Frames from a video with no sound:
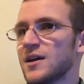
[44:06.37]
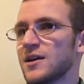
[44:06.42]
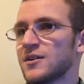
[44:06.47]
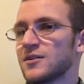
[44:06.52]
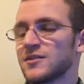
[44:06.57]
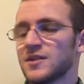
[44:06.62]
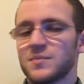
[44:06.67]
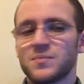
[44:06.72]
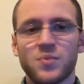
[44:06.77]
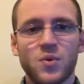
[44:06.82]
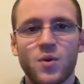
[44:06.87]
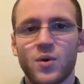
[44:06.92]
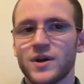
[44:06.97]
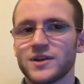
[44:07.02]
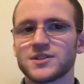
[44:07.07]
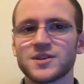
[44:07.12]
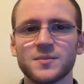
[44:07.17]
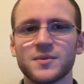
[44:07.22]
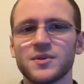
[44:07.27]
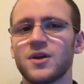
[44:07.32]
clip
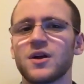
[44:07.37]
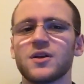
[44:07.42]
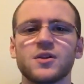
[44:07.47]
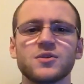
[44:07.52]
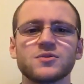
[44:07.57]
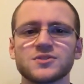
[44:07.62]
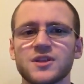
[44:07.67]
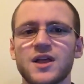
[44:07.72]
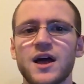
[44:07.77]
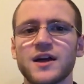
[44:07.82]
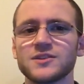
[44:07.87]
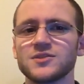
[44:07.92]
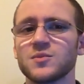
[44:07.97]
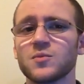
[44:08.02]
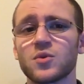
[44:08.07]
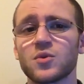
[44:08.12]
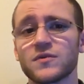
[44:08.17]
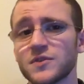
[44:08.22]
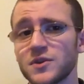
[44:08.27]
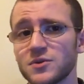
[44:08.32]
point, something along those lines. You're
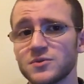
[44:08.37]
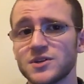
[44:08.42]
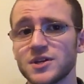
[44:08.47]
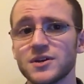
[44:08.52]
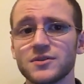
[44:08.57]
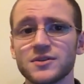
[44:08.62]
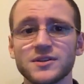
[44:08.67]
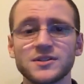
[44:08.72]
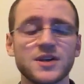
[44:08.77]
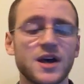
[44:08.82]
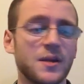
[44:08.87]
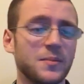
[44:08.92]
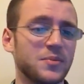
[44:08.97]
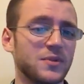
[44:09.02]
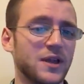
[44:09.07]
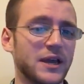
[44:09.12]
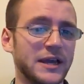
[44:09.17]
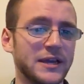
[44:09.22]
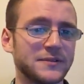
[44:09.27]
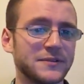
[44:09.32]
more of a utility type
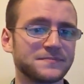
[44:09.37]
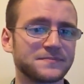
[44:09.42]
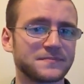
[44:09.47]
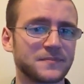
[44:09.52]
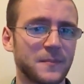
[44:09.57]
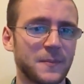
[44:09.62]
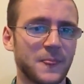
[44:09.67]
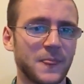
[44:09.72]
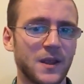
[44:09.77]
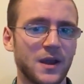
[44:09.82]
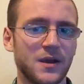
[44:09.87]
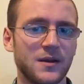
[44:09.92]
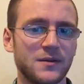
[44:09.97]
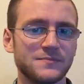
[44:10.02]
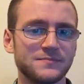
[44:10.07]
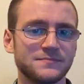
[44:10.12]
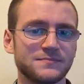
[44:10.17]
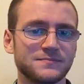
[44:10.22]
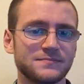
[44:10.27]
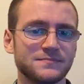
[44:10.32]
blade.
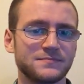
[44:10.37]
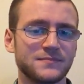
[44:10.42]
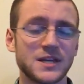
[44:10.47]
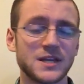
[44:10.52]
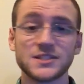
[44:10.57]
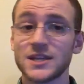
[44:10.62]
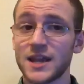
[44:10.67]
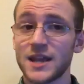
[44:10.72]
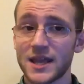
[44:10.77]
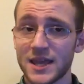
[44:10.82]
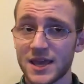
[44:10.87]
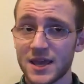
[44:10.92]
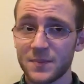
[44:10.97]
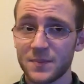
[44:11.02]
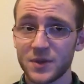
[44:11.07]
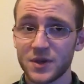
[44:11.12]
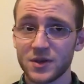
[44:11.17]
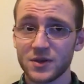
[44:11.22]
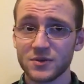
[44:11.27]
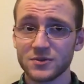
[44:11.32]
Not saying it can't
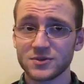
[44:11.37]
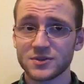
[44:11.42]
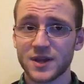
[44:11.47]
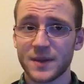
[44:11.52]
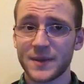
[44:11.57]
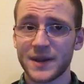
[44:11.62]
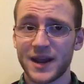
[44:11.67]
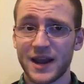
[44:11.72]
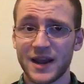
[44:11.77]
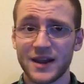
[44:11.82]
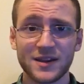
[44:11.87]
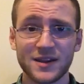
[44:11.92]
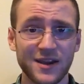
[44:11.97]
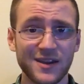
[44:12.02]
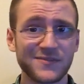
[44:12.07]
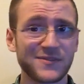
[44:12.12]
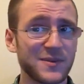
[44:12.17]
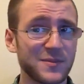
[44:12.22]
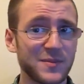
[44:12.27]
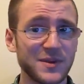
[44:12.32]
be used. I mean, any
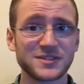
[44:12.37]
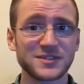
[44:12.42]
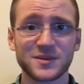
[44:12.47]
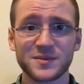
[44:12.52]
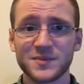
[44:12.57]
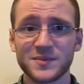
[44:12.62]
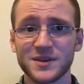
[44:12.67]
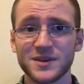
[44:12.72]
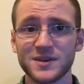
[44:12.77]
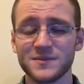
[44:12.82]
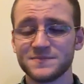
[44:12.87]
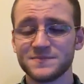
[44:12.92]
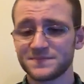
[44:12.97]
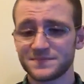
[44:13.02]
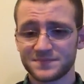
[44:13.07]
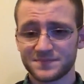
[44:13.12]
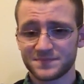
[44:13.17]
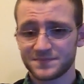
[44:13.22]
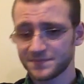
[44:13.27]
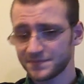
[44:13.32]
knife can basically be,
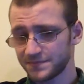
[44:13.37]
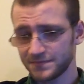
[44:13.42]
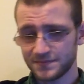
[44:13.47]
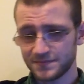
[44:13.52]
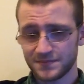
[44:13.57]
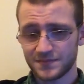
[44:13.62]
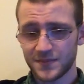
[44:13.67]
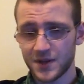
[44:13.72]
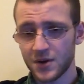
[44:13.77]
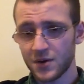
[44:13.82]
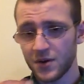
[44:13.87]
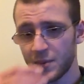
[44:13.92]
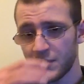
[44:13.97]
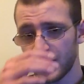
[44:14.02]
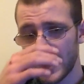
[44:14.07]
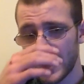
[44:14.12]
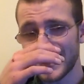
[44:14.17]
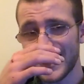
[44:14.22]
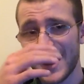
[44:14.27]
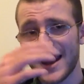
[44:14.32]
you know,
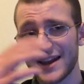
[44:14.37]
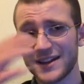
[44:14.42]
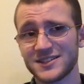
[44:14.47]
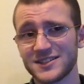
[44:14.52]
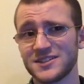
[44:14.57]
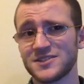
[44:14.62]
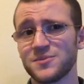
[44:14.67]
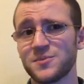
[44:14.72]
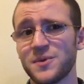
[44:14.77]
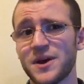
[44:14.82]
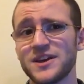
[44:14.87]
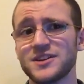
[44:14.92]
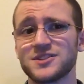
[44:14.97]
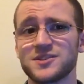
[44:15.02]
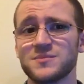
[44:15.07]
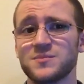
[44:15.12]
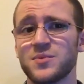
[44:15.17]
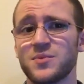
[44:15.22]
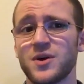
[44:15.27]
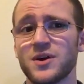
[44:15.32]
applied to any
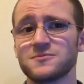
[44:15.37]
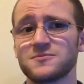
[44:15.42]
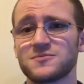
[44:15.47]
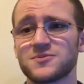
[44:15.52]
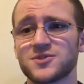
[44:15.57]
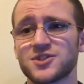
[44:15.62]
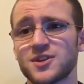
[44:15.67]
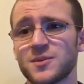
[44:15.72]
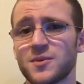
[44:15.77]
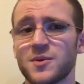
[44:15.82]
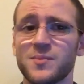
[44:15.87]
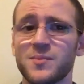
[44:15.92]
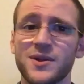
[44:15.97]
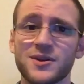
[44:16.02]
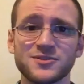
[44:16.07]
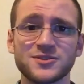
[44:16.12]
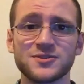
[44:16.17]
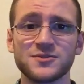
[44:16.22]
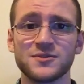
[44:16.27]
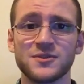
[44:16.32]
situation, but some are
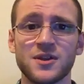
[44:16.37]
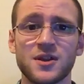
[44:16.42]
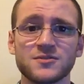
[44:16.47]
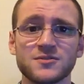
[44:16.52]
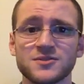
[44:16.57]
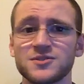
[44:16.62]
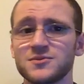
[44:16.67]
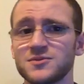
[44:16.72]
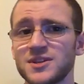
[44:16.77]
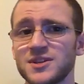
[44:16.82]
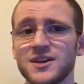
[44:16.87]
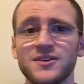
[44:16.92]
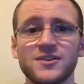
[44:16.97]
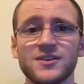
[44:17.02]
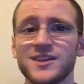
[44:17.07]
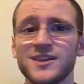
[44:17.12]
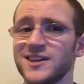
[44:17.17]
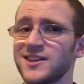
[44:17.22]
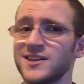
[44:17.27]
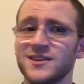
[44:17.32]
better suited than others.
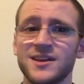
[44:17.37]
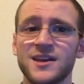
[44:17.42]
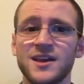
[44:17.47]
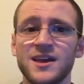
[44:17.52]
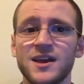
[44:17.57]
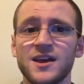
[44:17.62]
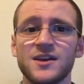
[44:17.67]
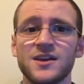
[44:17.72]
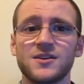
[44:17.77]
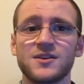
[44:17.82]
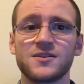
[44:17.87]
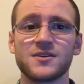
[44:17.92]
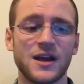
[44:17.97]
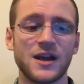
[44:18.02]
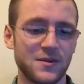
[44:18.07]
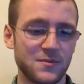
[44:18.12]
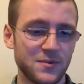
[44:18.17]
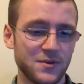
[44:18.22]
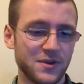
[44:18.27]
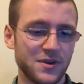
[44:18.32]
Utility, you're
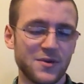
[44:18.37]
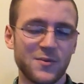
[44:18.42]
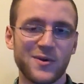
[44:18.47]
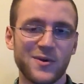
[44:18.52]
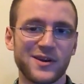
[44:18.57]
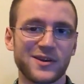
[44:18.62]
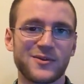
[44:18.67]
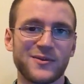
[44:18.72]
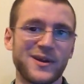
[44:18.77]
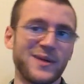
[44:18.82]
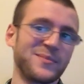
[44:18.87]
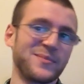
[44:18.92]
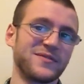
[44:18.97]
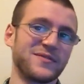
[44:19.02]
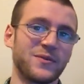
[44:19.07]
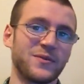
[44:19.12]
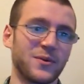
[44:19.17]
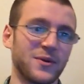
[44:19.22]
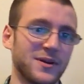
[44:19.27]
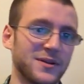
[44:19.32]
not really going to want a Karambit
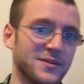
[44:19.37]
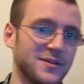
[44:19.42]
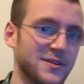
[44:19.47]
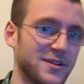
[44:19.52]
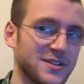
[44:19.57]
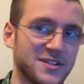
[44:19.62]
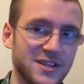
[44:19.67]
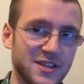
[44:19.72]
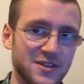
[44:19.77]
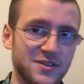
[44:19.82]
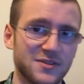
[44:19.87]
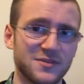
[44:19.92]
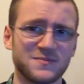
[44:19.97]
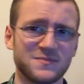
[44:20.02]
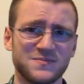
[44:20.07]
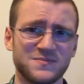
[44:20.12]
for it unless like you're